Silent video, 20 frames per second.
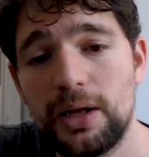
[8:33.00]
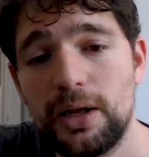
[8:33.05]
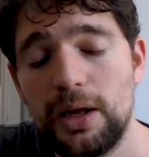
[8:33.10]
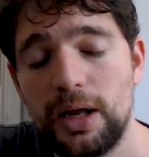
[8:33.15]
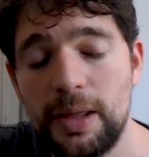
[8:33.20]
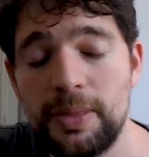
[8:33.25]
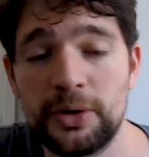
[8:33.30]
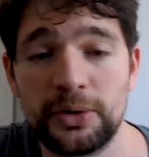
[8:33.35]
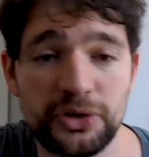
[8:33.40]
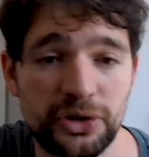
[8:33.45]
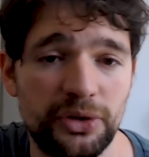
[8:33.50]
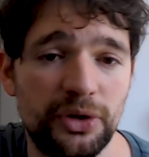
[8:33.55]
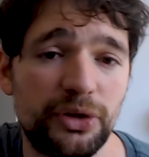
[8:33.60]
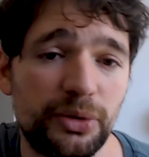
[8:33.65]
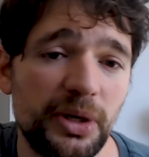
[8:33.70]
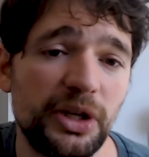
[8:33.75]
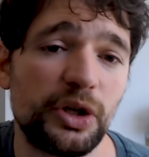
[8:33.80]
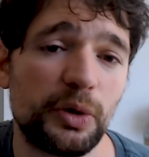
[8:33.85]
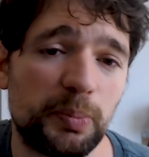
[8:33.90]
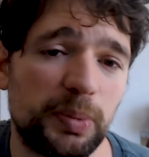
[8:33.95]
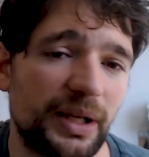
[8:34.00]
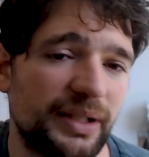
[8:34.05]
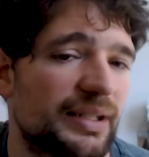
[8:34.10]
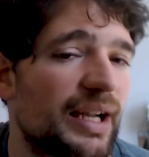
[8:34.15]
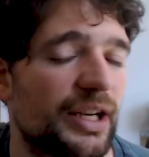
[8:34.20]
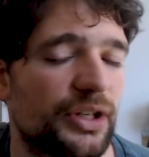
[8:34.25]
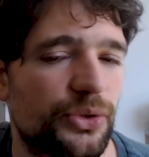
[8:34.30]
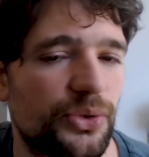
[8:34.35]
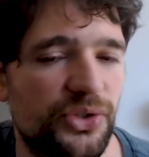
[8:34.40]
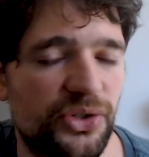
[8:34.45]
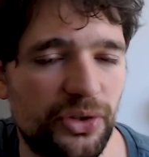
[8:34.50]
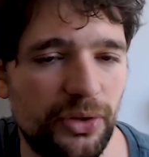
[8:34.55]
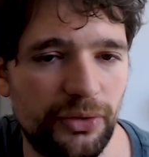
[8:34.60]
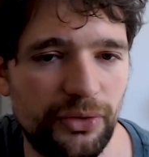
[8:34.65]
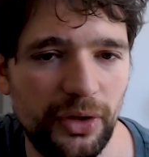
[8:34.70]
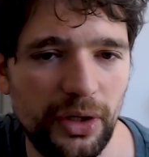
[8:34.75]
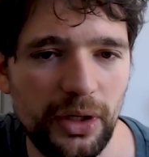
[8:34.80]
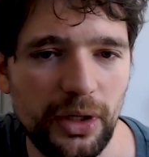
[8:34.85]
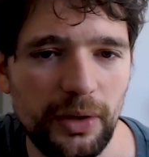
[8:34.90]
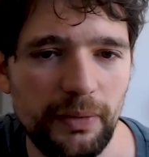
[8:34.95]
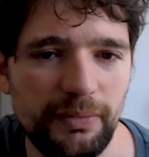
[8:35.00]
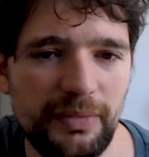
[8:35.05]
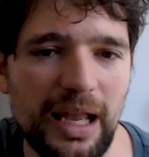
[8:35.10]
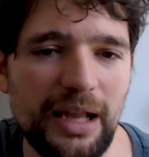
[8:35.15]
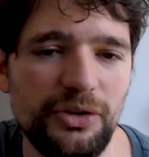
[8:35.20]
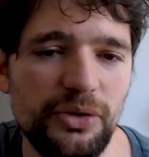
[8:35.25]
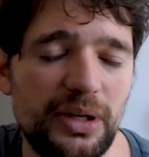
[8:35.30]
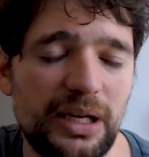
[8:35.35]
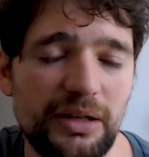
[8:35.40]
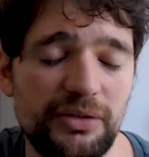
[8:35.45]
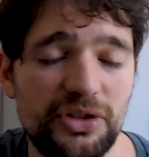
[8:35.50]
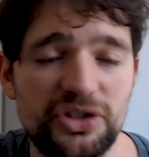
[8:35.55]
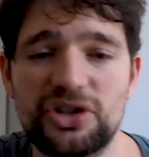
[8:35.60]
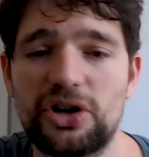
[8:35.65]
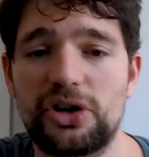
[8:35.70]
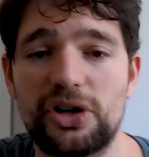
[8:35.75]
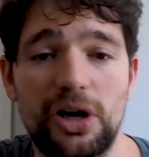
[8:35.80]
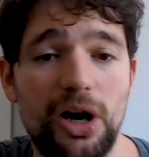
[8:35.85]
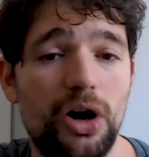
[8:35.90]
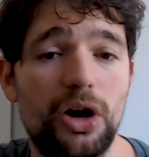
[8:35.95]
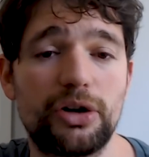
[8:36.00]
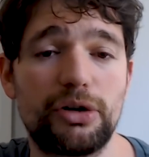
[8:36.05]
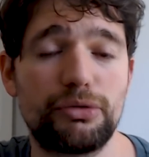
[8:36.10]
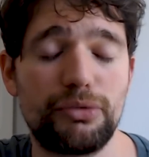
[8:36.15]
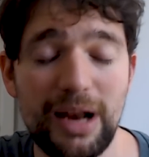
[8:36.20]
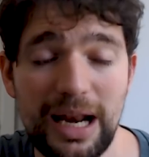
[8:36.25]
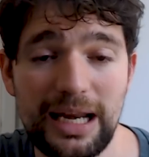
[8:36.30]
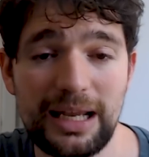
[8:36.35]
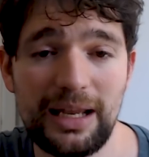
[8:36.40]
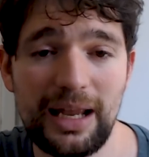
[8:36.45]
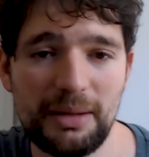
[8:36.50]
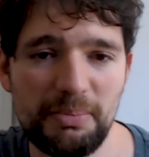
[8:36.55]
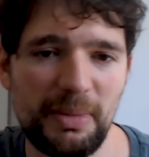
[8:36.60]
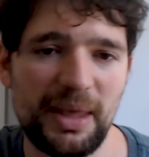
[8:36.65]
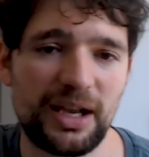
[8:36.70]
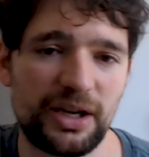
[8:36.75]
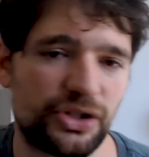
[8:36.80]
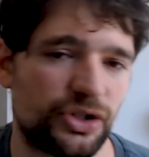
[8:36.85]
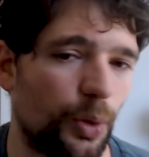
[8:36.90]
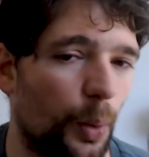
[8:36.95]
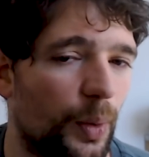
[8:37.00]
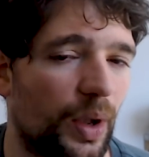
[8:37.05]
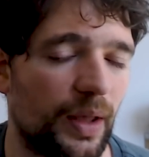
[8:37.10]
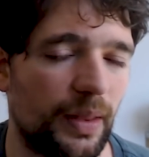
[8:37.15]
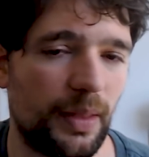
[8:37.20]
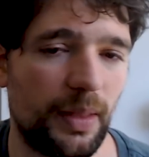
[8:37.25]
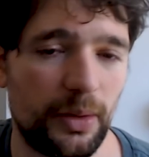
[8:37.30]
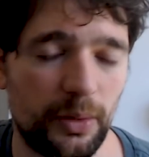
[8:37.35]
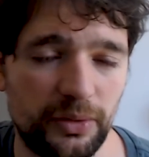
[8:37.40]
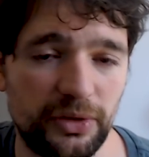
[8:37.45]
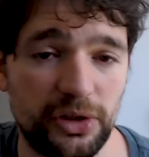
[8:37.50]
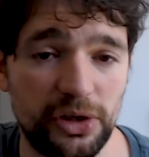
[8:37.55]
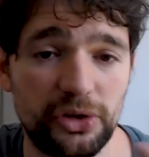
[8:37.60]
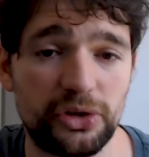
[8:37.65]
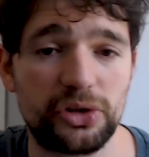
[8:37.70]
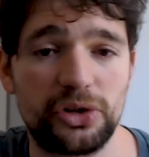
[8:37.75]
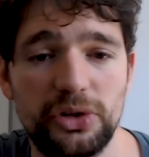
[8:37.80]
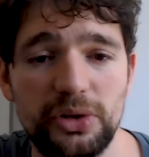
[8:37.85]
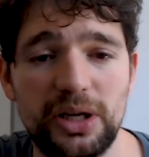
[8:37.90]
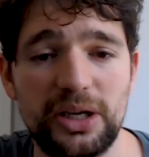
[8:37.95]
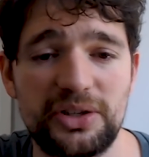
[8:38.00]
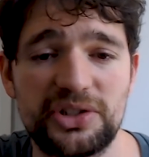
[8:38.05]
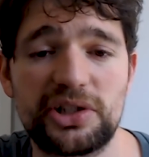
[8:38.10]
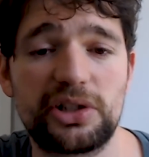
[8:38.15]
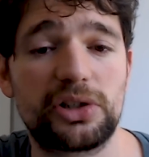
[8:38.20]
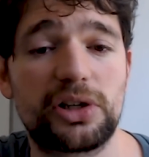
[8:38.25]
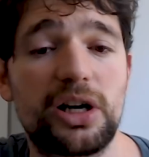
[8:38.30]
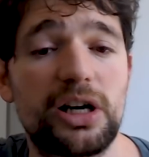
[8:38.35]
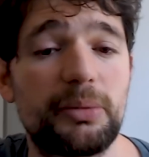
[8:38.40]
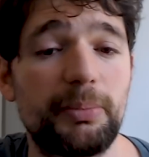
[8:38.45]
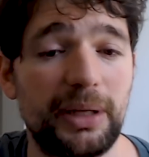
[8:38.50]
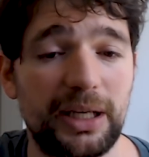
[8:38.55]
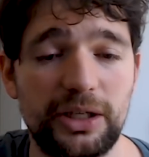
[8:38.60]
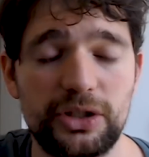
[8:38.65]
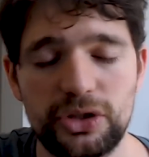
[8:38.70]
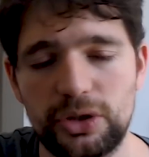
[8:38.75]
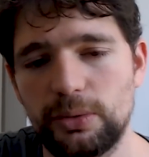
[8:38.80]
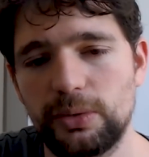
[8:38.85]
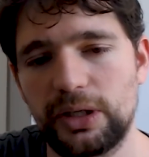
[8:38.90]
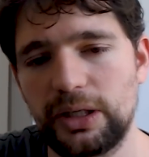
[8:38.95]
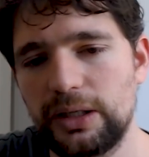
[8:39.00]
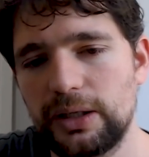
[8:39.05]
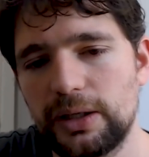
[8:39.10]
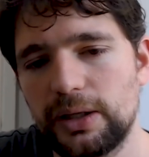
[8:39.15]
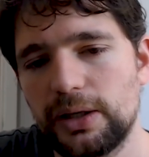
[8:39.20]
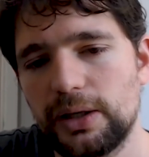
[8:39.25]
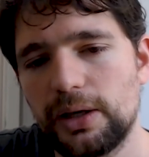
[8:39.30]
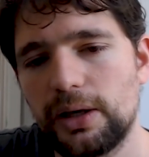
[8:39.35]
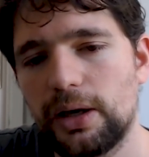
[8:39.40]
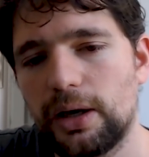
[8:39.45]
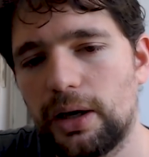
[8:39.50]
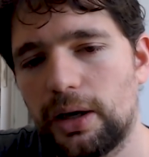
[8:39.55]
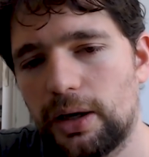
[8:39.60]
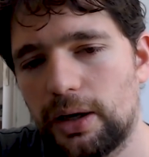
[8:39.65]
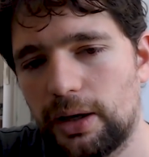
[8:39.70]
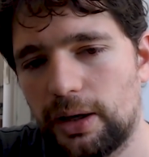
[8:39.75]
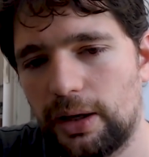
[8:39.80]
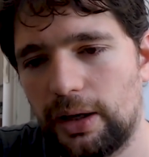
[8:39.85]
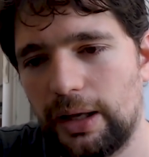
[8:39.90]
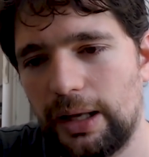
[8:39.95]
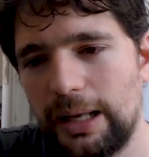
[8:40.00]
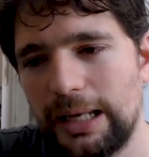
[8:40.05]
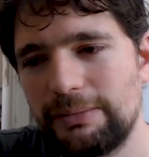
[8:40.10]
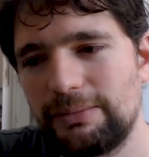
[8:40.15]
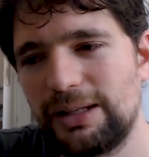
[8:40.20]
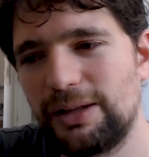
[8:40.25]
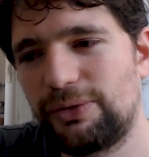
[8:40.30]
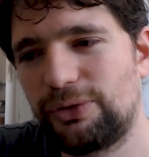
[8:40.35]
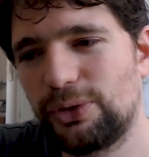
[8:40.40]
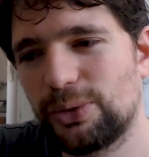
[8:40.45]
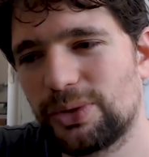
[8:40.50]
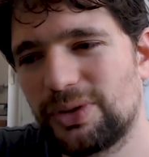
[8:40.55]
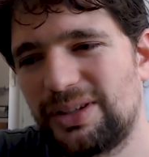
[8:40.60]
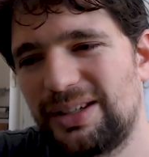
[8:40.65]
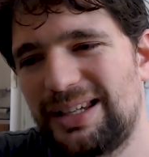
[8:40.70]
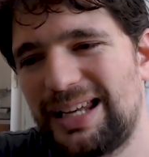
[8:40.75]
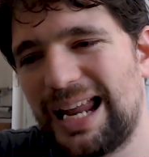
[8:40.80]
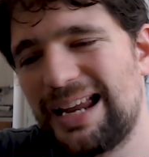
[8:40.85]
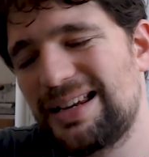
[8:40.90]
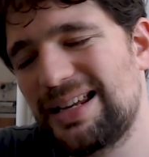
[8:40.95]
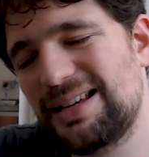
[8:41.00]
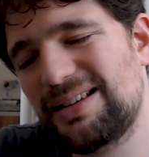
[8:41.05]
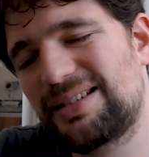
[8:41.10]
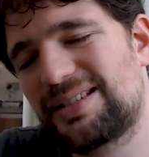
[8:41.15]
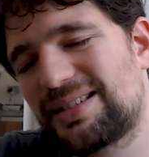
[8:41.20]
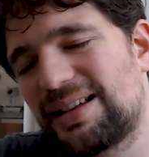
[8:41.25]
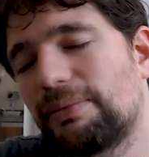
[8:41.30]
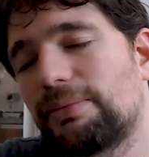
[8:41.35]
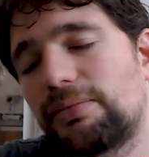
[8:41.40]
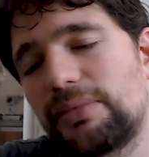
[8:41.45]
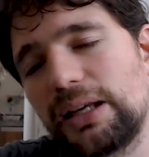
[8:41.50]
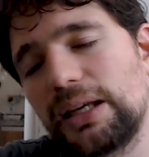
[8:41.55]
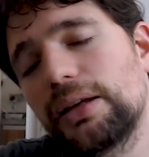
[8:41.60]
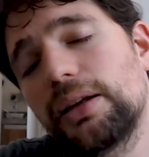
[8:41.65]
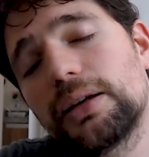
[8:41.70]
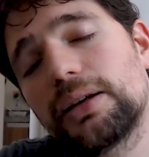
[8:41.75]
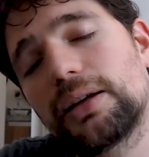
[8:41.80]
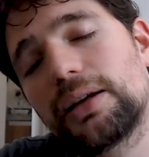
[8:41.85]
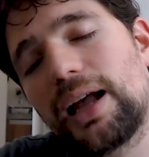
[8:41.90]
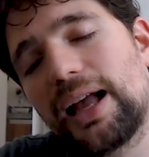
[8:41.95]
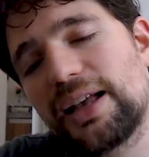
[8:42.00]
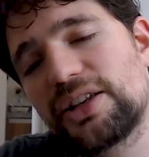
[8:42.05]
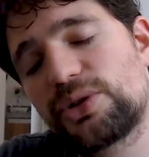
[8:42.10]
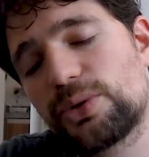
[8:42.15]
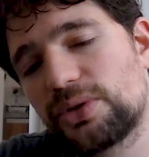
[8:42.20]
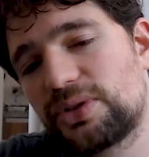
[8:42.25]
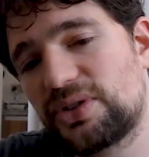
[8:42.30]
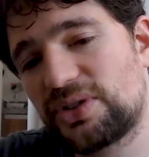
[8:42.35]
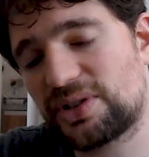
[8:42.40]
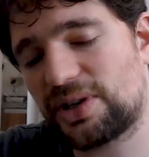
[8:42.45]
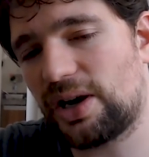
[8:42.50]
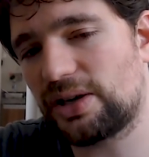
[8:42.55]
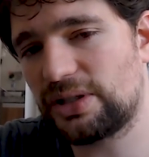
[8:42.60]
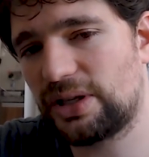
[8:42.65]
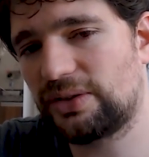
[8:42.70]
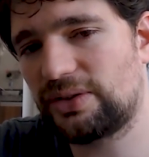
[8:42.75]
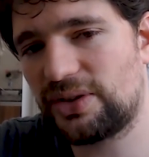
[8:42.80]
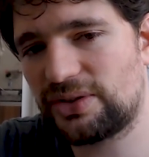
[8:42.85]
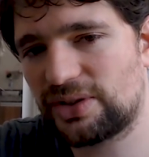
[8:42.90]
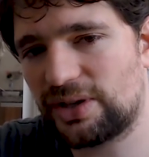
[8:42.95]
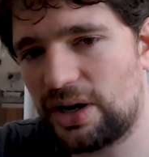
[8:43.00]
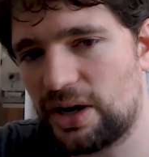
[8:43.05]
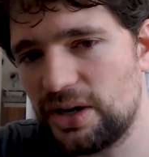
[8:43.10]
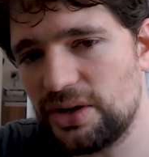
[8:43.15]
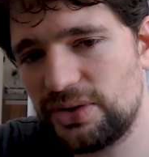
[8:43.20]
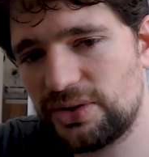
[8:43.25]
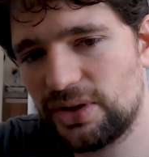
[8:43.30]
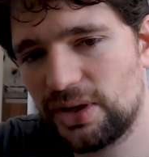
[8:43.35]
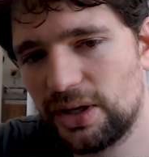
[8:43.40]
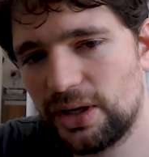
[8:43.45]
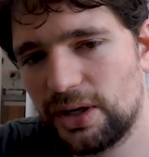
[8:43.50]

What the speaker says: And then turn 3, you play Dying to Serve. Then you can discard a card already and make a token. And on their turn, you can discard a card and make a token. And if you're gaining something as you're discarding these cards,